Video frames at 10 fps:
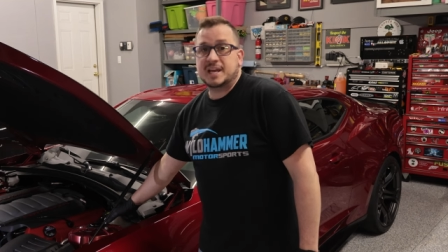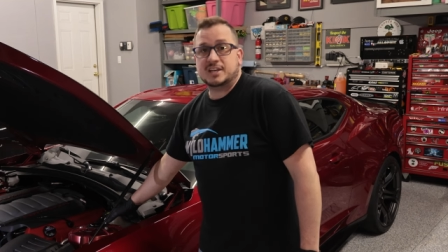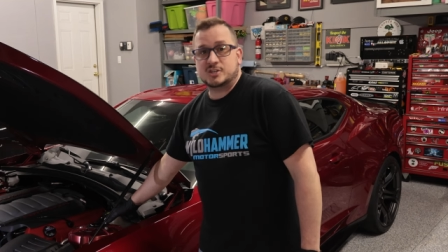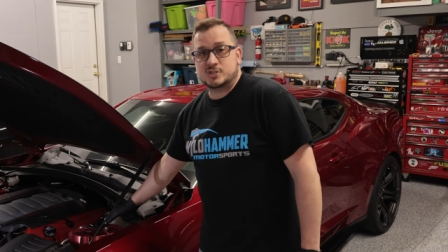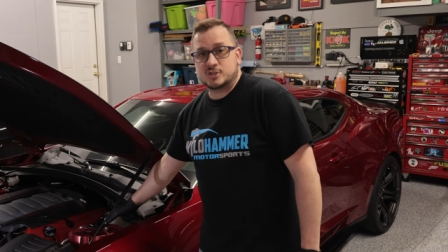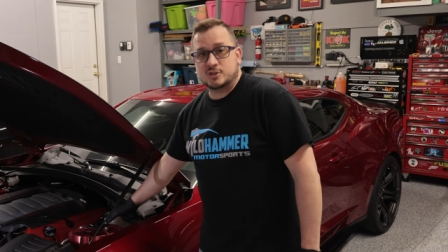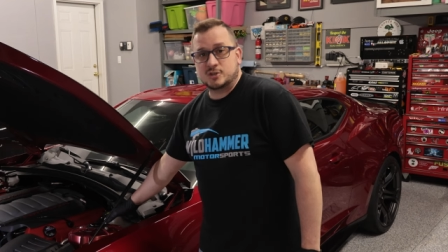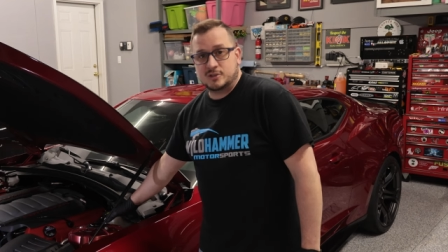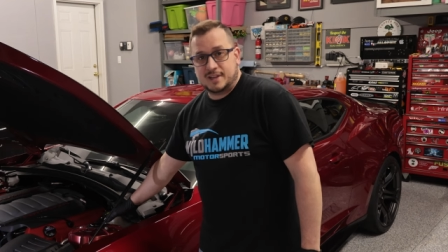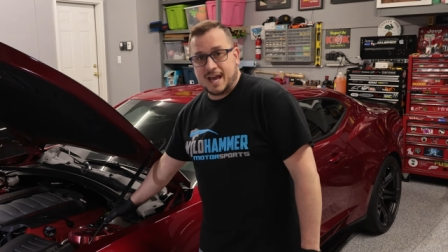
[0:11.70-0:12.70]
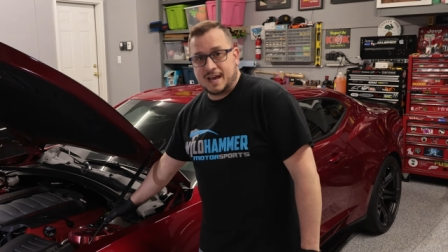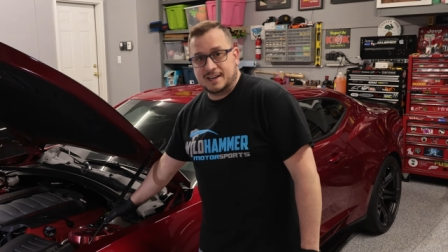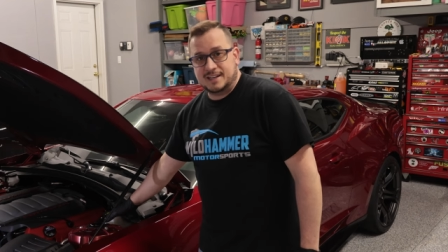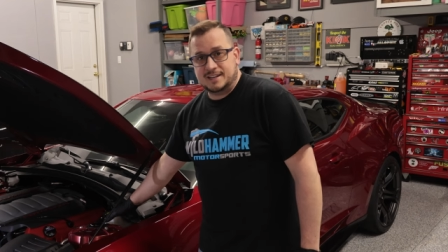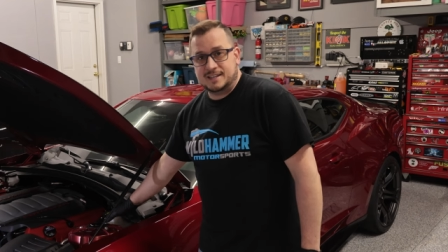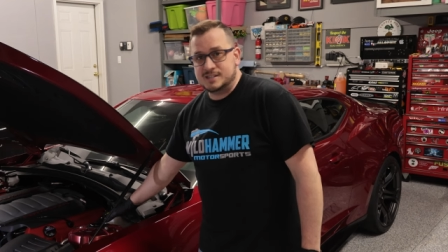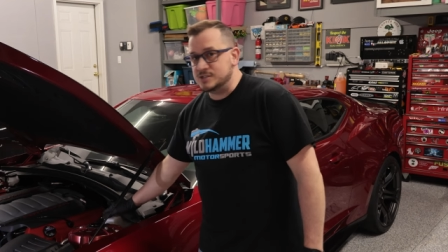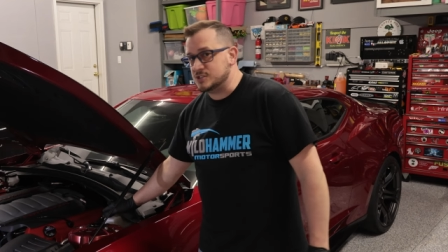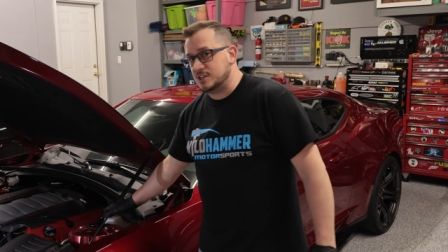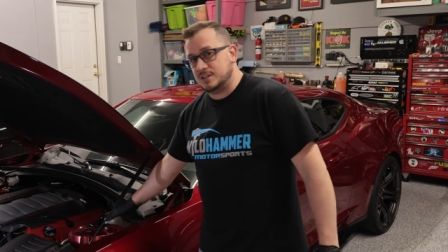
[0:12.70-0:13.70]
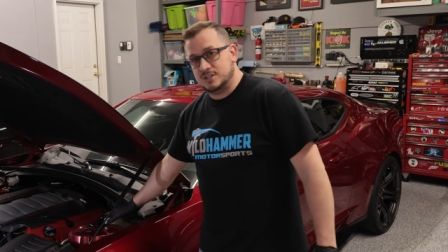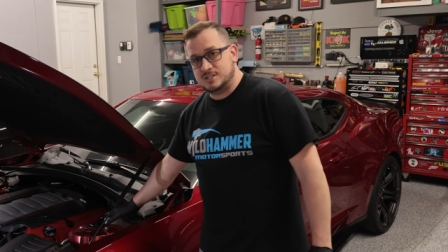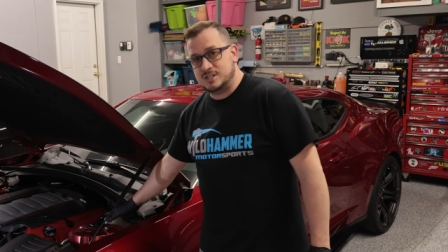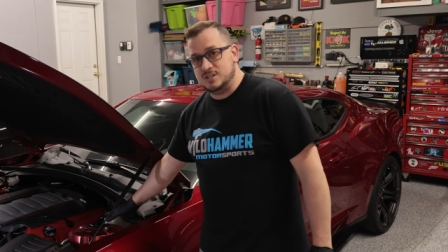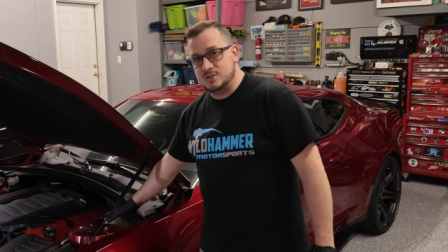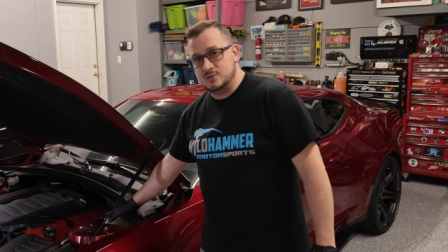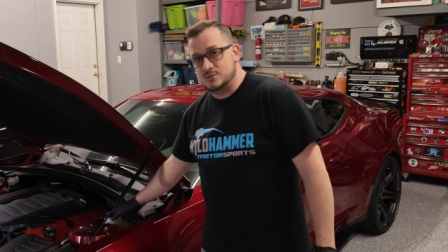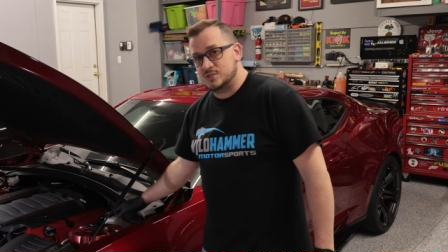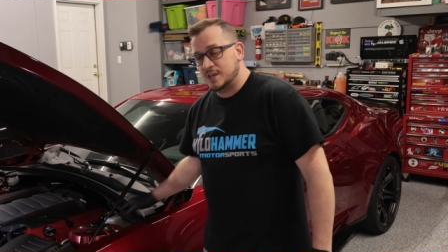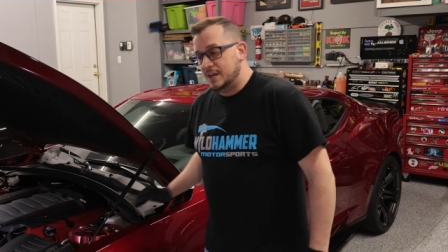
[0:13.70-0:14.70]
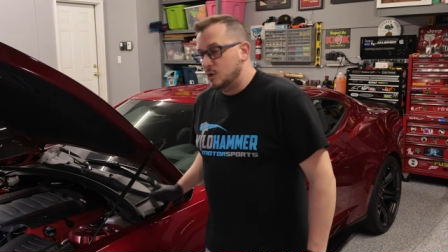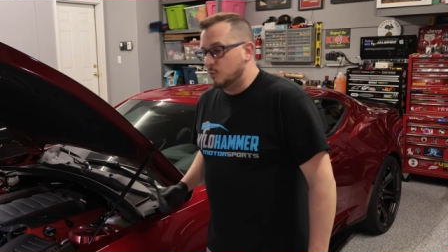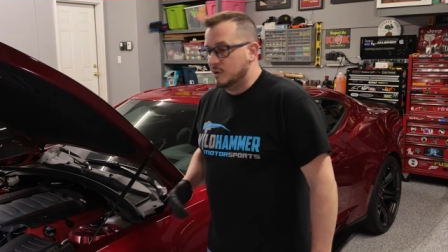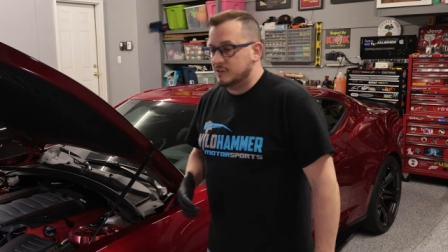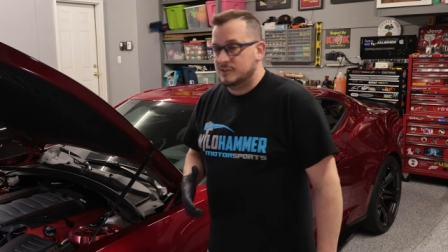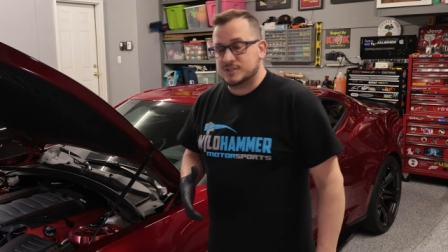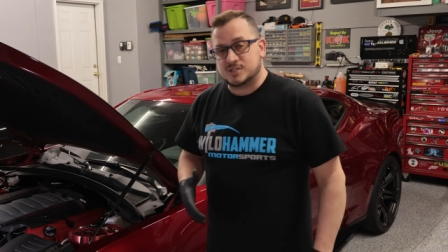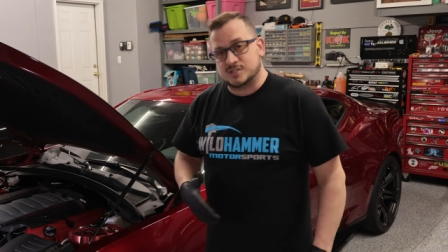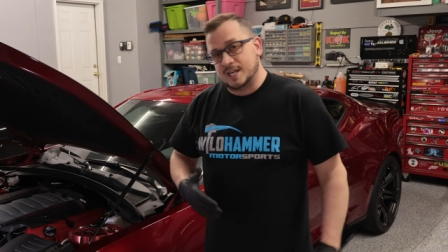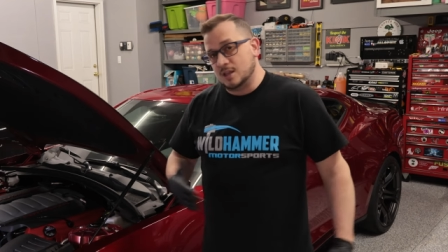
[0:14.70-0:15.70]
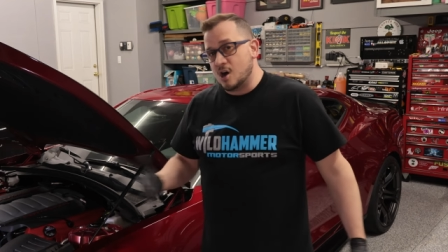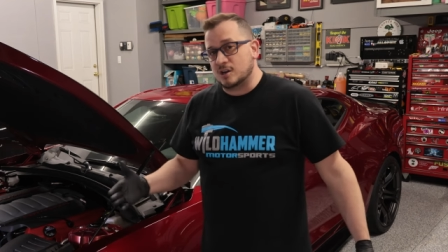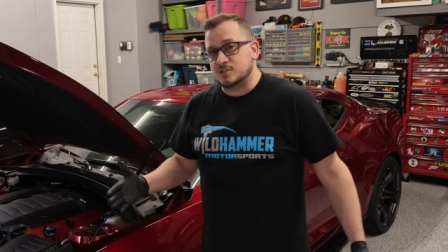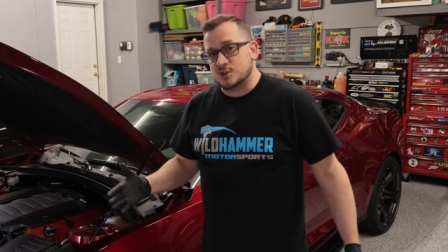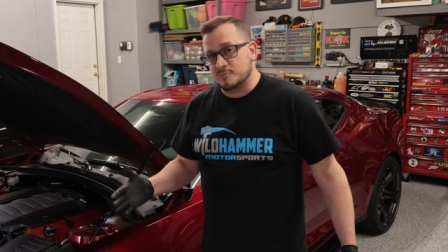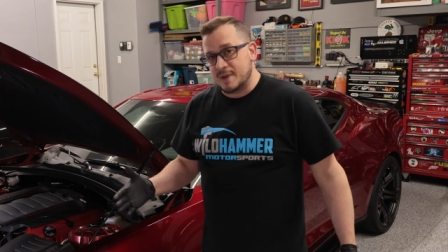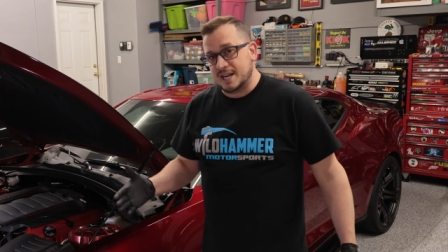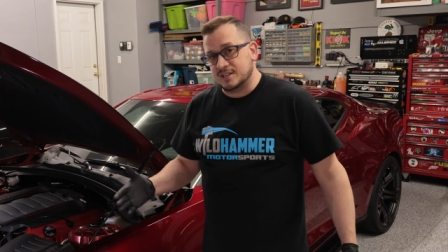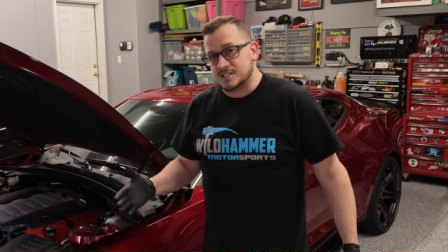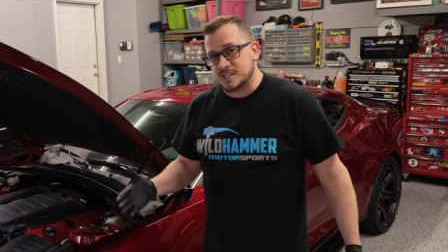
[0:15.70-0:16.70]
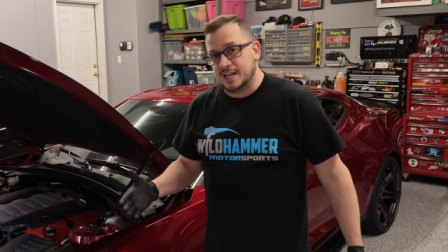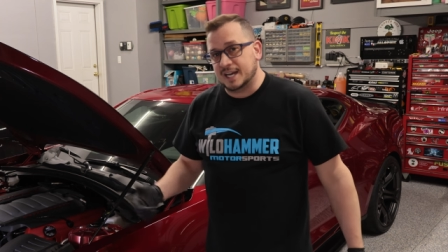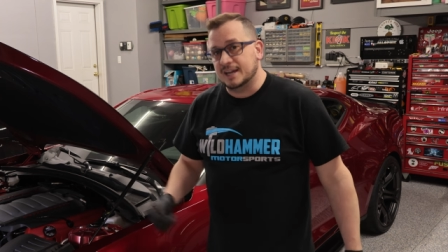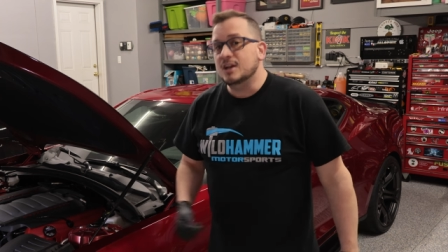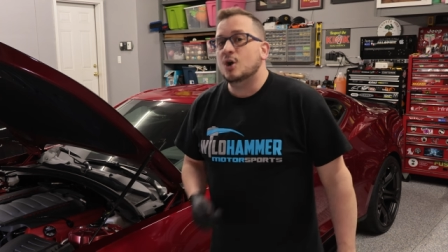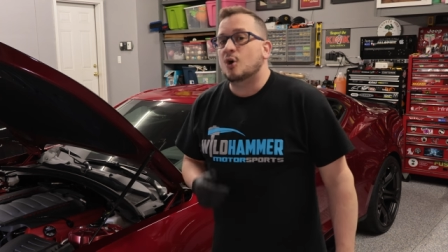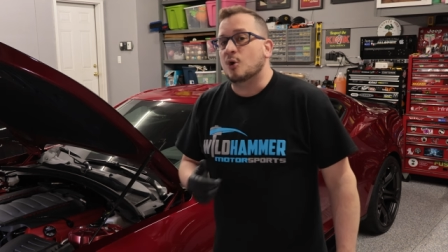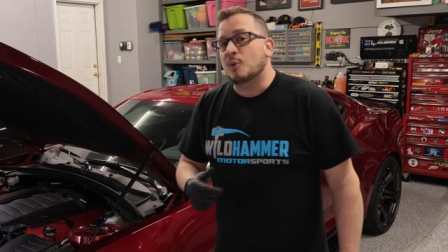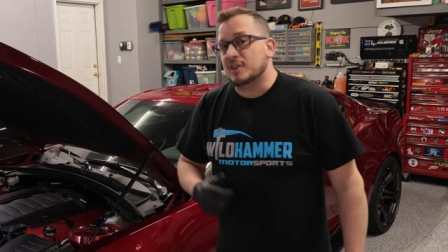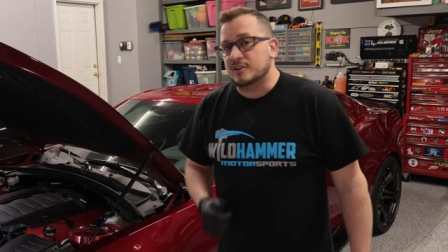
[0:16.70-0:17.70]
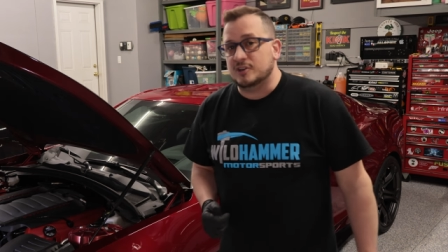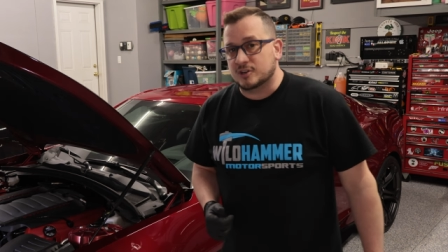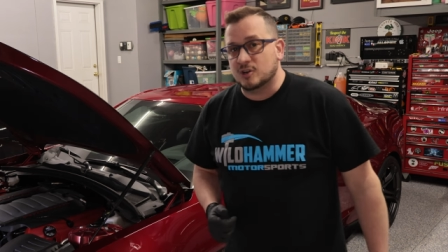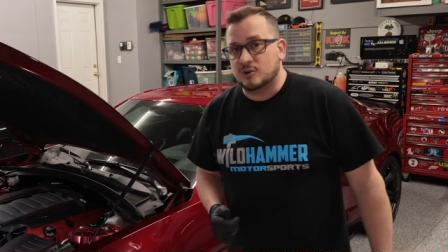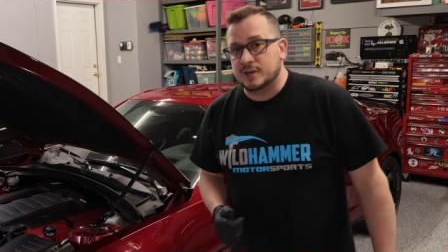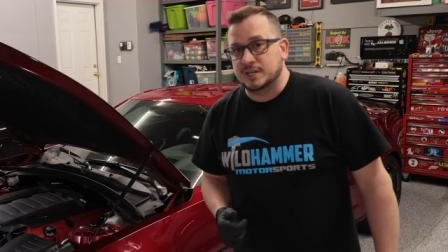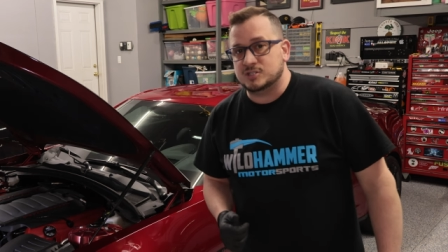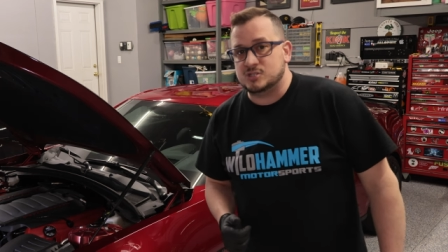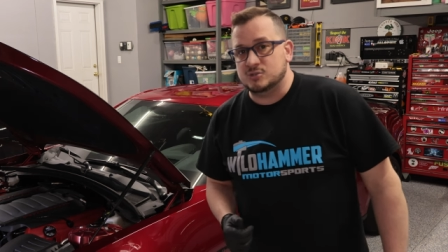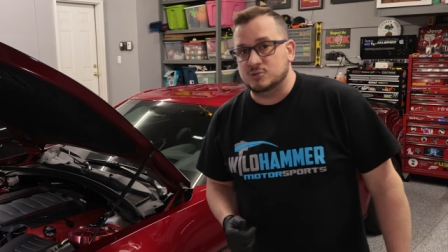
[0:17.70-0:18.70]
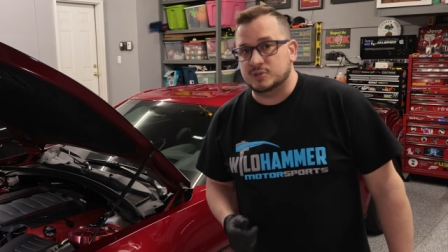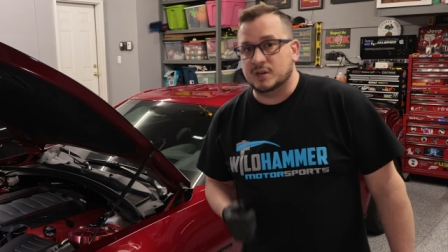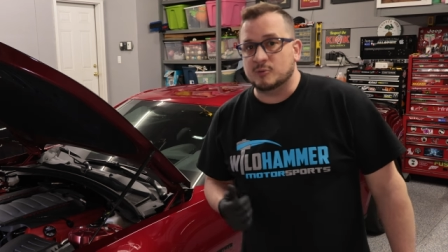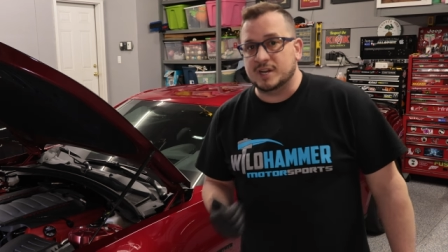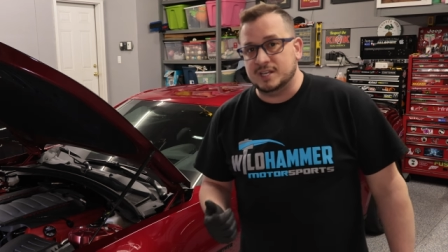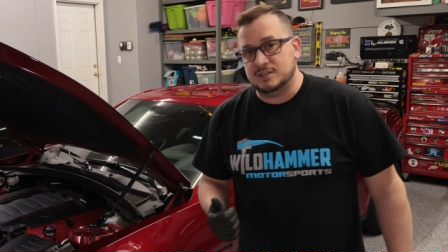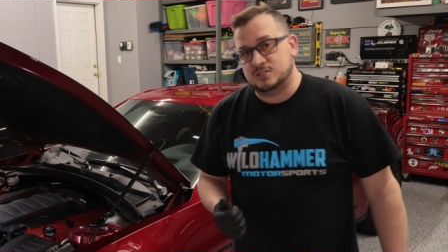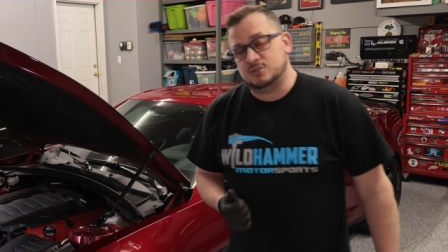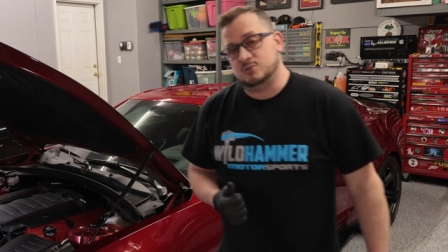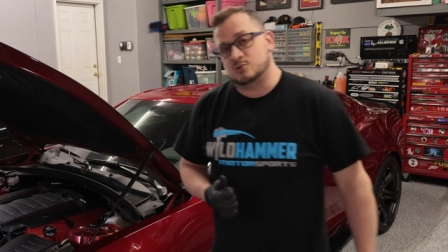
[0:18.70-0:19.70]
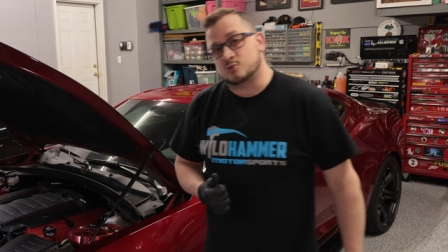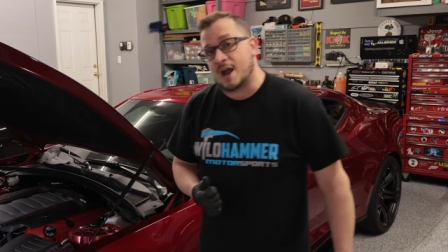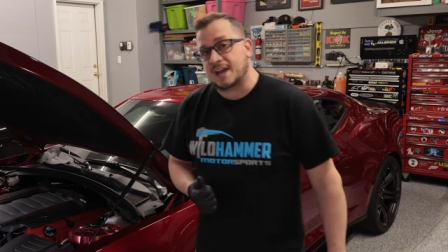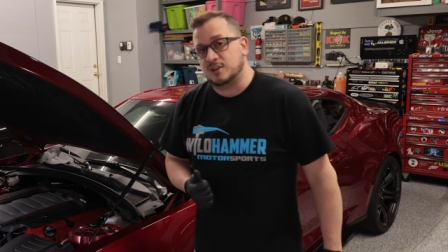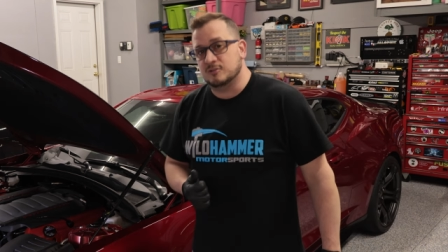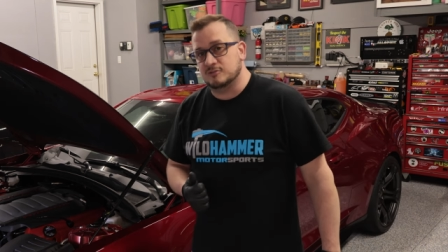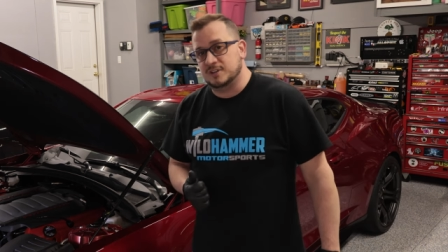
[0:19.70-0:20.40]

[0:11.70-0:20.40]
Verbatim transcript: making sure that it is good to use, whether this is a long-term maintenance thing or whether you're going to get ready to track your